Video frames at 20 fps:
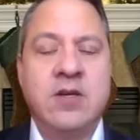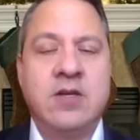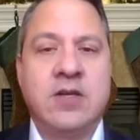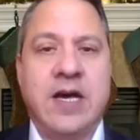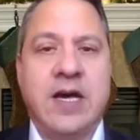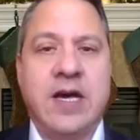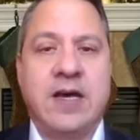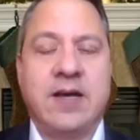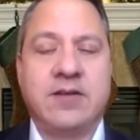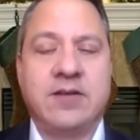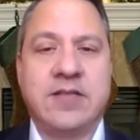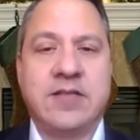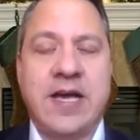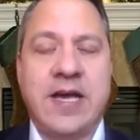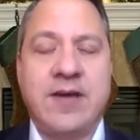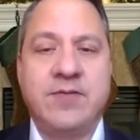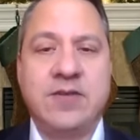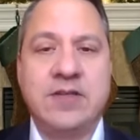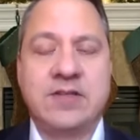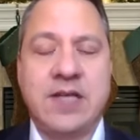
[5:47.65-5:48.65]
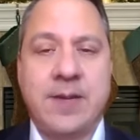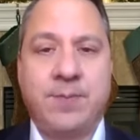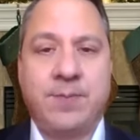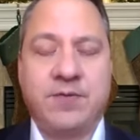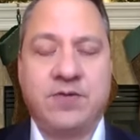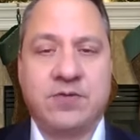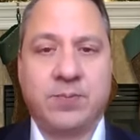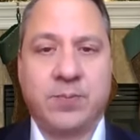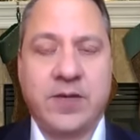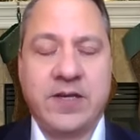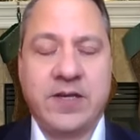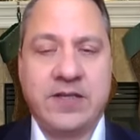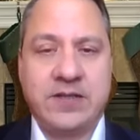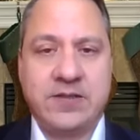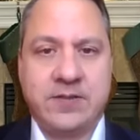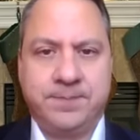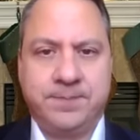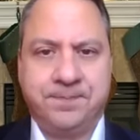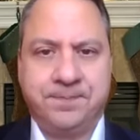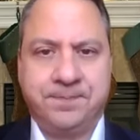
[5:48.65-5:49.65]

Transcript: to have these type of displays